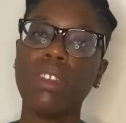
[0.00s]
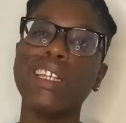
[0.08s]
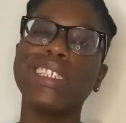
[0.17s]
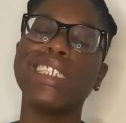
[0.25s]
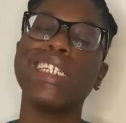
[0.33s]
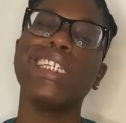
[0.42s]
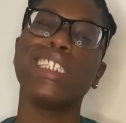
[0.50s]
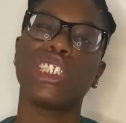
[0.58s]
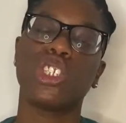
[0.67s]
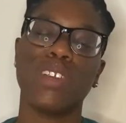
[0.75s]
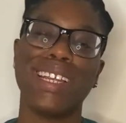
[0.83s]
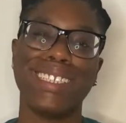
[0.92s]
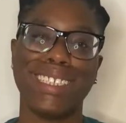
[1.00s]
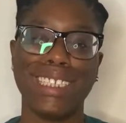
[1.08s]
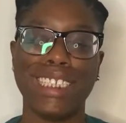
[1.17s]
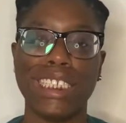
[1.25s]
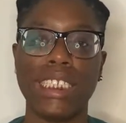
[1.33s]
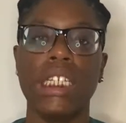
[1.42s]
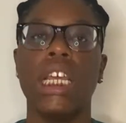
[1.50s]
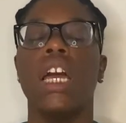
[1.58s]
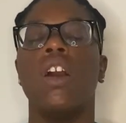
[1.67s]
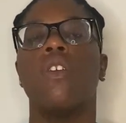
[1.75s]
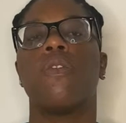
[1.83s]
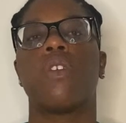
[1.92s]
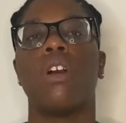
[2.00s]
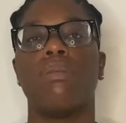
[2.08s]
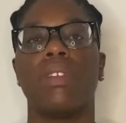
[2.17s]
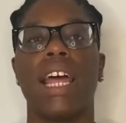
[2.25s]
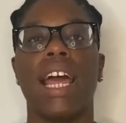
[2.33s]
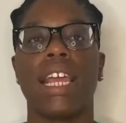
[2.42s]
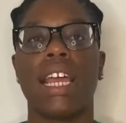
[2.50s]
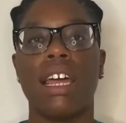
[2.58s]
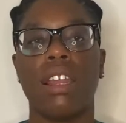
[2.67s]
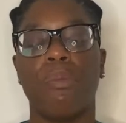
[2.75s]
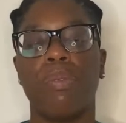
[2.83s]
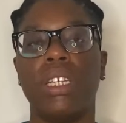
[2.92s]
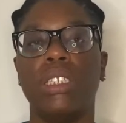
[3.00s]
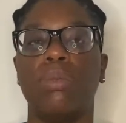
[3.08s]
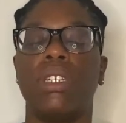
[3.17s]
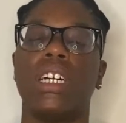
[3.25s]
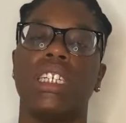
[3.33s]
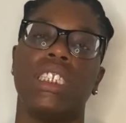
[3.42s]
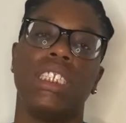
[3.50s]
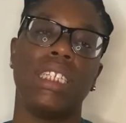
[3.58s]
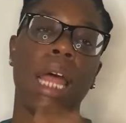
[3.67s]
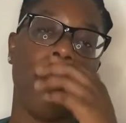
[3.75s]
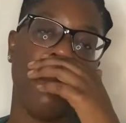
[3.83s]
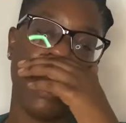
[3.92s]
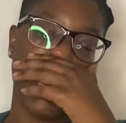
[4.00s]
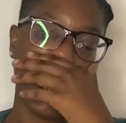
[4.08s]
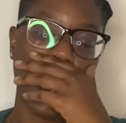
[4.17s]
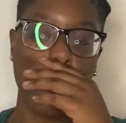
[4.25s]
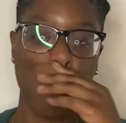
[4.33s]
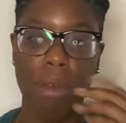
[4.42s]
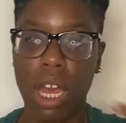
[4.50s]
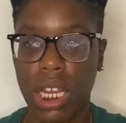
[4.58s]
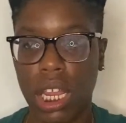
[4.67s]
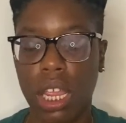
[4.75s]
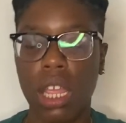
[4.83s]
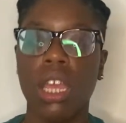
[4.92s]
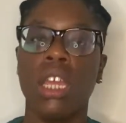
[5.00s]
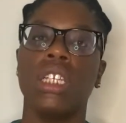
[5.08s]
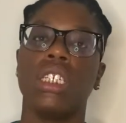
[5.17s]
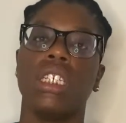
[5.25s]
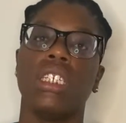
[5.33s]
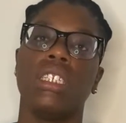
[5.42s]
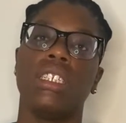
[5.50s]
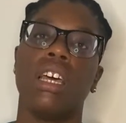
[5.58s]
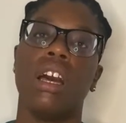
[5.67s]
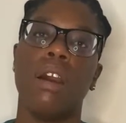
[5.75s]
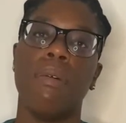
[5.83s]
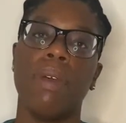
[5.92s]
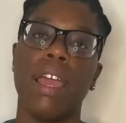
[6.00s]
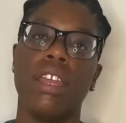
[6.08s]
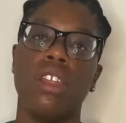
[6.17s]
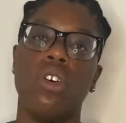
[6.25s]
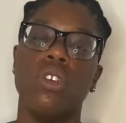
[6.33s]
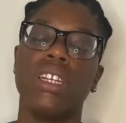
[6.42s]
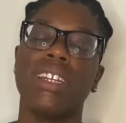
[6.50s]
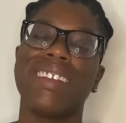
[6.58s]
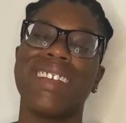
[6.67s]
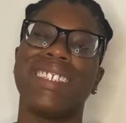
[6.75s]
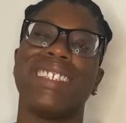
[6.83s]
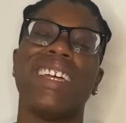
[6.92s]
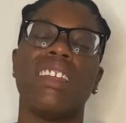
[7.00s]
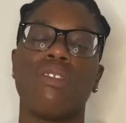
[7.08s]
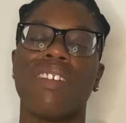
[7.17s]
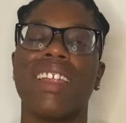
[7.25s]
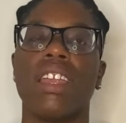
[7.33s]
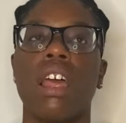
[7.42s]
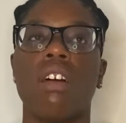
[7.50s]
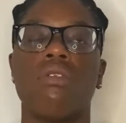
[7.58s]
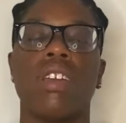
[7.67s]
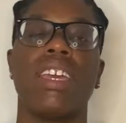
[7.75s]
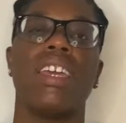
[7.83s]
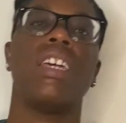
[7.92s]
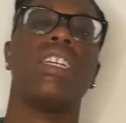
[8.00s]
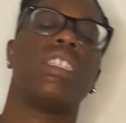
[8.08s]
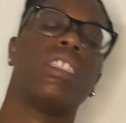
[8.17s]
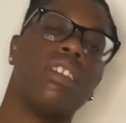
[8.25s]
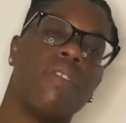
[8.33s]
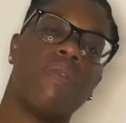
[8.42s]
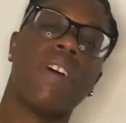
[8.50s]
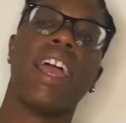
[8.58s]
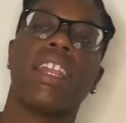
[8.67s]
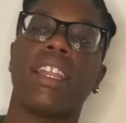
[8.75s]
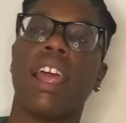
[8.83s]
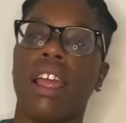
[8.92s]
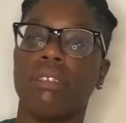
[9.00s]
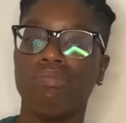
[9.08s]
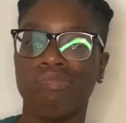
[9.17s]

She needs a transition from that kind of piece because she's not making any money. She's and the only thing that's selling right now is the fact that